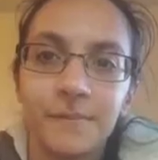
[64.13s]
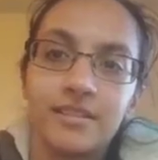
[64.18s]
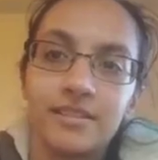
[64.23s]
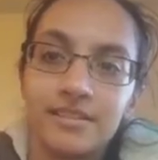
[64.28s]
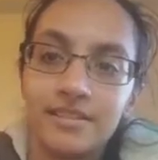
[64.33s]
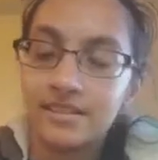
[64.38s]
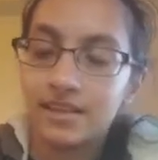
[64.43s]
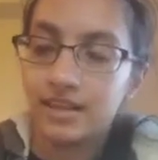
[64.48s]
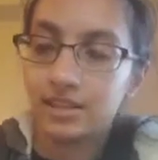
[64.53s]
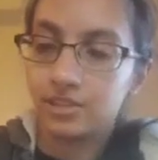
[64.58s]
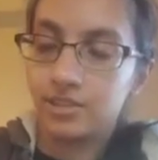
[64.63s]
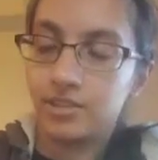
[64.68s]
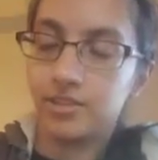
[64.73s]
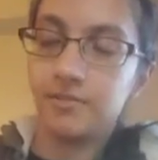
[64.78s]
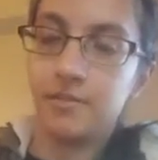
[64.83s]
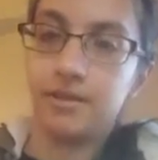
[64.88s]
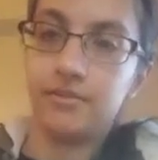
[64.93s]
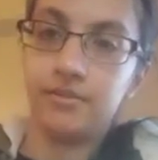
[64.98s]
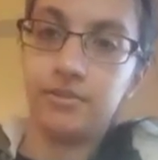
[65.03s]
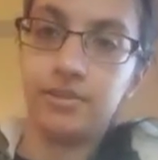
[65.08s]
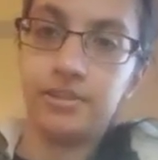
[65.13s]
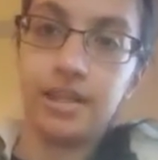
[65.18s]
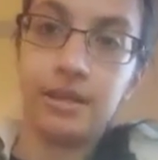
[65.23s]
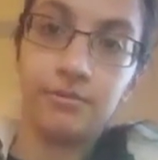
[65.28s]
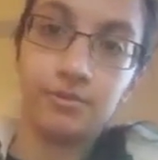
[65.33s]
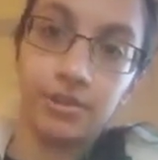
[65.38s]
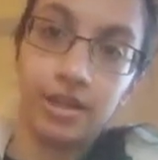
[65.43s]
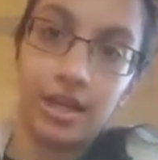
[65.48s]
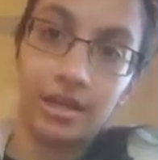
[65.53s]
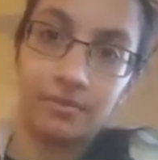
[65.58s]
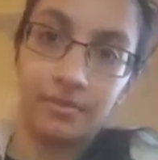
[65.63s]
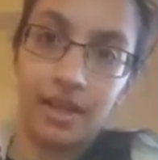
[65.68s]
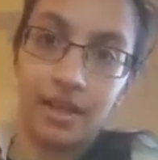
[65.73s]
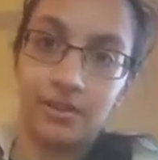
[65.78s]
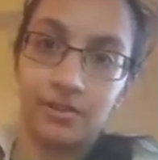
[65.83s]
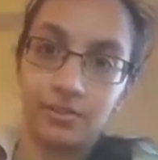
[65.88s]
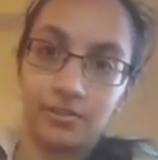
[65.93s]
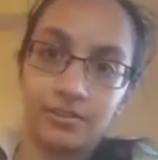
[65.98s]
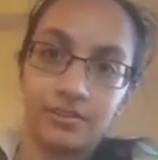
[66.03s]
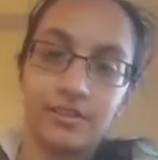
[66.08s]
This is actually my first time trying Black
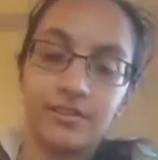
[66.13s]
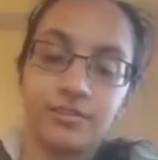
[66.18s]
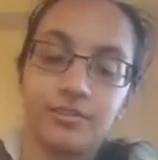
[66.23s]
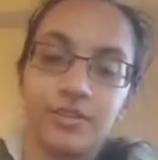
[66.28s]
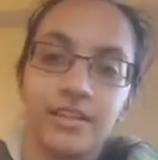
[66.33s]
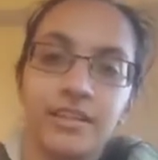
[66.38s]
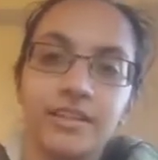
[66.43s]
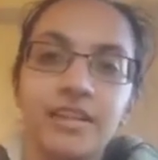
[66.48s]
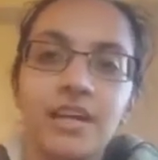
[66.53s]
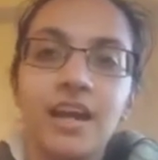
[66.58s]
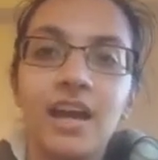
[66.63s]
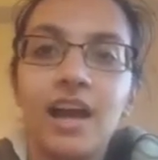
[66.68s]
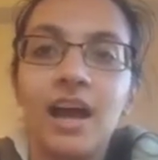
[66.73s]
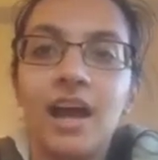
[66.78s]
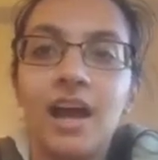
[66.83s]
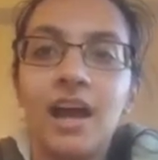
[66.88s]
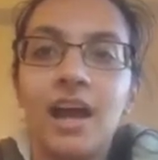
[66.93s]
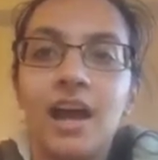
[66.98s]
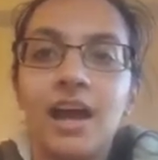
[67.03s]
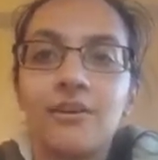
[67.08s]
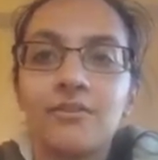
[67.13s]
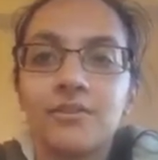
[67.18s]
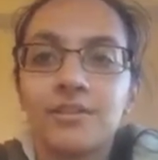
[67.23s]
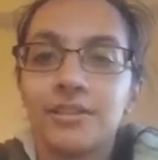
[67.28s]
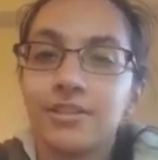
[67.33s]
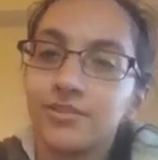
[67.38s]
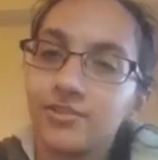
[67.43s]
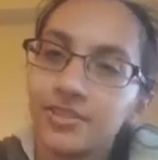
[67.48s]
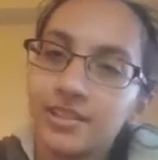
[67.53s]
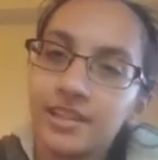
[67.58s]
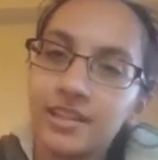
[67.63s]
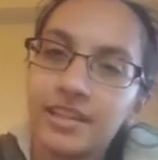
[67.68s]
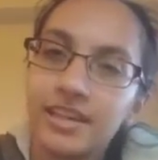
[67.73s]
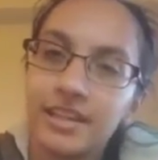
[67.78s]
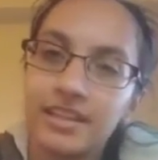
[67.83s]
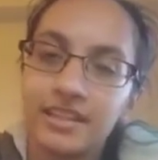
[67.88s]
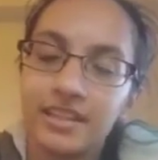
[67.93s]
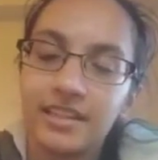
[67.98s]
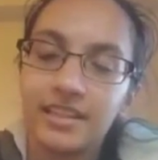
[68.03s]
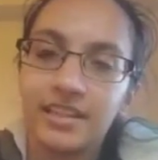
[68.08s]
Girl Sunscreen. I was interested in
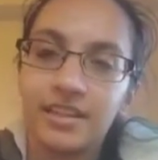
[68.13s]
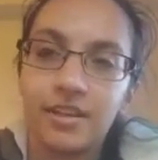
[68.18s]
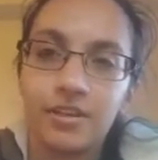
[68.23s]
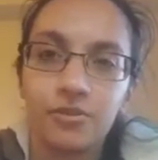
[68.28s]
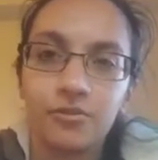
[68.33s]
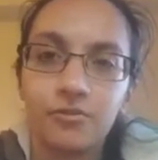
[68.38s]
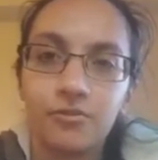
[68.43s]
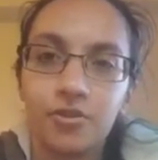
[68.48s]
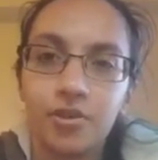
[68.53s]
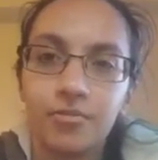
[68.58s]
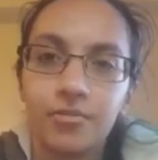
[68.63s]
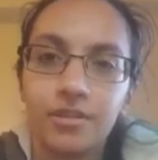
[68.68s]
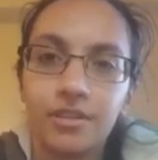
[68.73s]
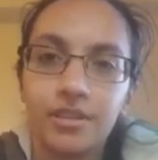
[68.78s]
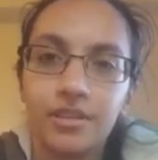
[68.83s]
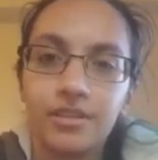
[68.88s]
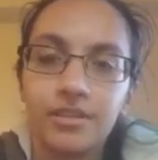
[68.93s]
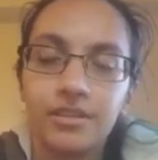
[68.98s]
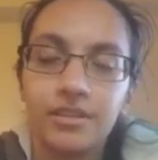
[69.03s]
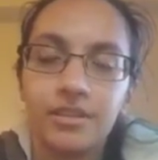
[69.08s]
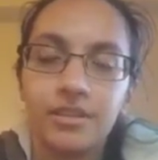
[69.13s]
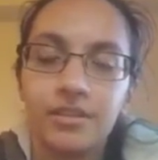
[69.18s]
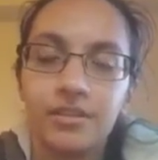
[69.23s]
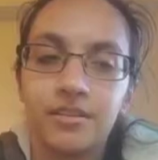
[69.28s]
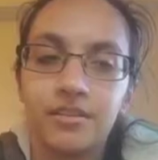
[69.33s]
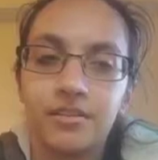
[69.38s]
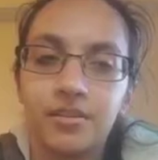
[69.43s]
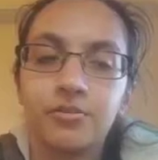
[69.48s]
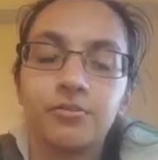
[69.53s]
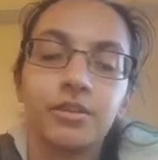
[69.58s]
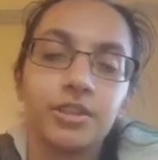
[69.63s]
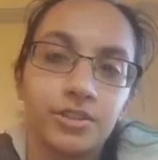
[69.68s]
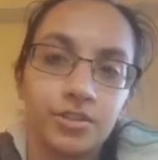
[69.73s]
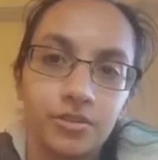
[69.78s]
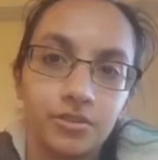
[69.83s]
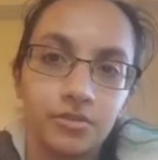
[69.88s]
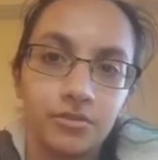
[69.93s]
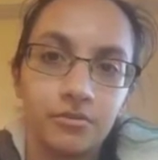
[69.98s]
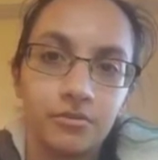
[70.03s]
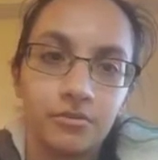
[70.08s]
getting the other formulas, the
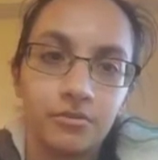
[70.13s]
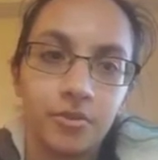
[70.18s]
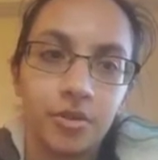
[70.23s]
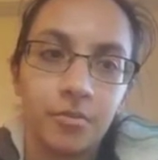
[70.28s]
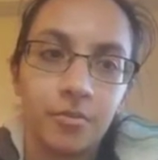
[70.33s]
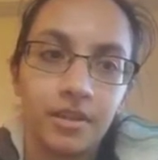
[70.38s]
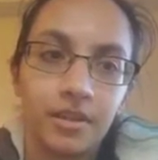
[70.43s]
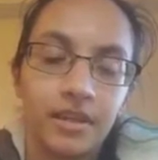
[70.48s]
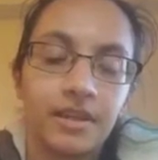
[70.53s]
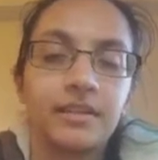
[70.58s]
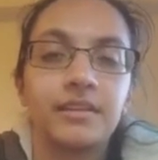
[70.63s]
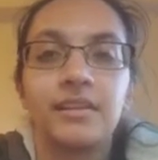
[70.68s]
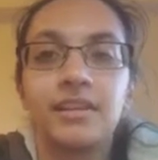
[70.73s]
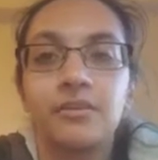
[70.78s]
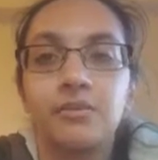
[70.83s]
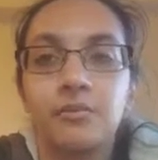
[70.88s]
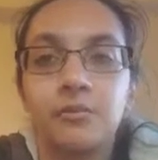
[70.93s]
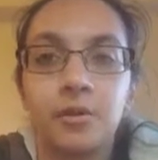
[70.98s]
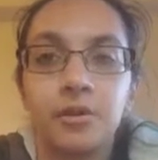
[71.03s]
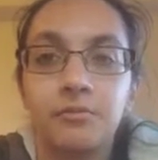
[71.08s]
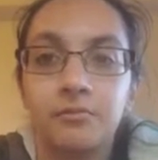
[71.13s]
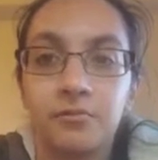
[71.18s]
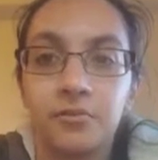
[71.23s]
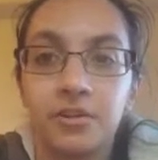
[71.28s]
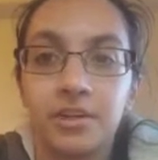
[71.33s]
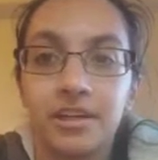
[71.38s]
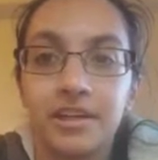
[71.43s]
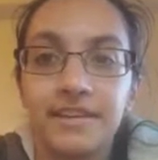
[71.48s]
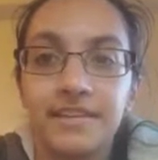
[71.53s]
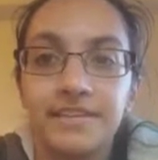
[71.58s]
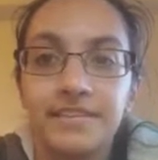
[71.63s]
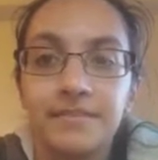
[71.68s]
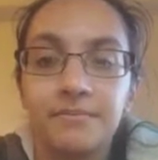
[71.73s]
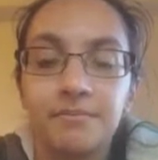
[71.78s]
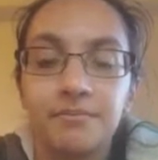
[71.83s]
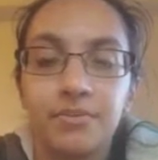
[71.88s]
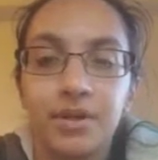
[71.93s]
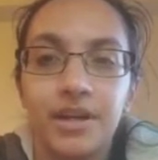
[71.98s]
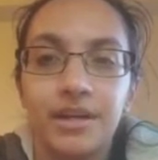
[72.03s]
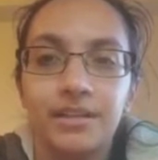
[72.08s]
original formula and the one for kids,
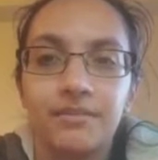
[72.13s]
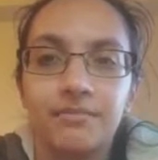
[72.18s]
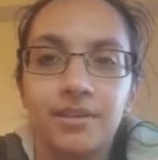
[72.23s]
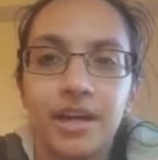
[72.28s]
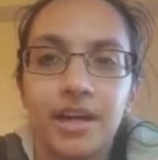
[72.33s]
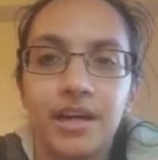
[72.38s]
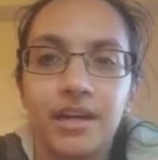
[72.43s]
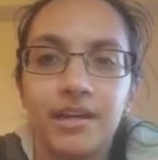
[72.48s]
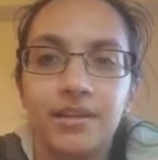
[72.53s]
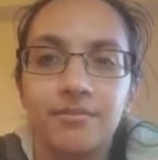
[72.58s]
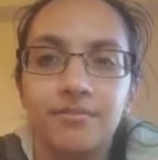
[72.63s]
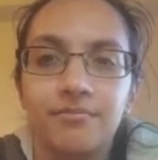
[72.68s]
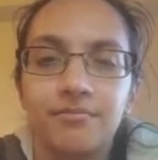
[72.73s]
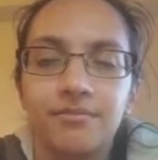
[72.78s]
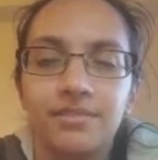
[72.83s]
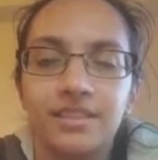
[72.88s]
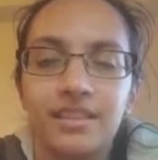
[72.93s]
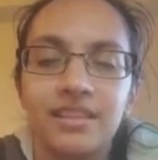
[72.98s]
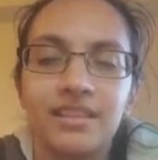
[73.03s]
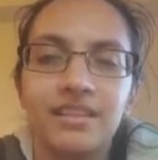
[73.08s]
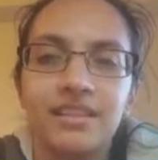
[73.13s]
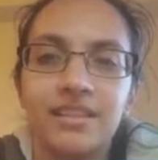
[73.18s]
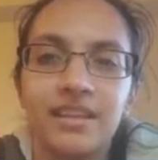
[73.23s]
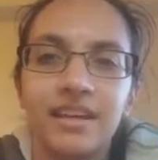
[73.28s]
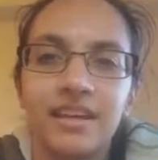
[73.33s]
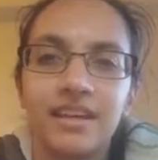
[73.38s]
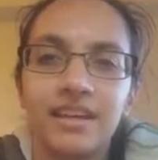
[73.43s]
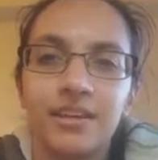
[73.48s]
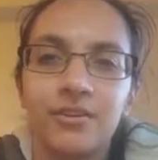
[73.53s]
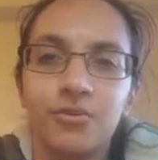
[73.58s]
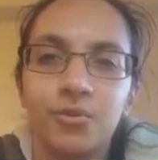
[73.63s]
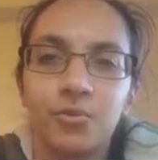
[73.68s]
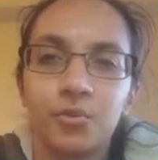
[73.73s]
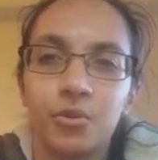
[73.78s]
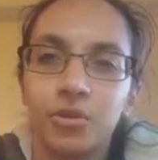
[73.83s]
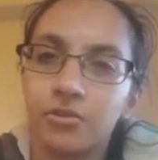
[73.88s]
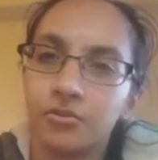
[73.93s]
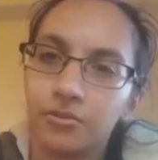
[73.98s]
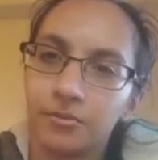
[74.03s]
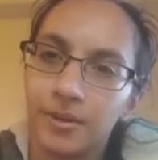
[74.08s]
but I didn't think it would
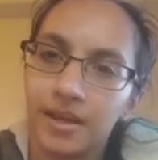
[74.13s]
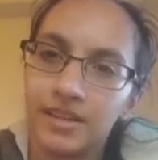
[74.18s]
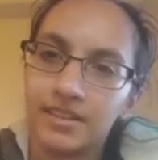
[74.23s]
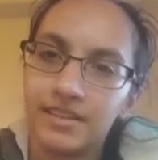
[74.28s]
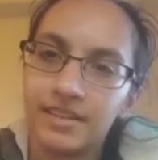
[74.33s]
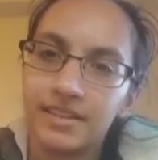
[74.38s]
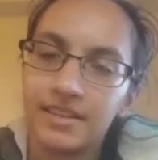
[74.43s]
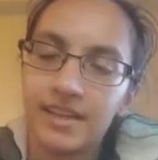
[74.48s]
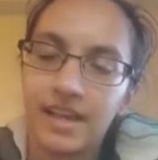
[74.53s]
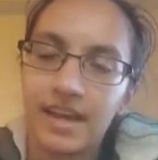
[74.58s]
work for my skin.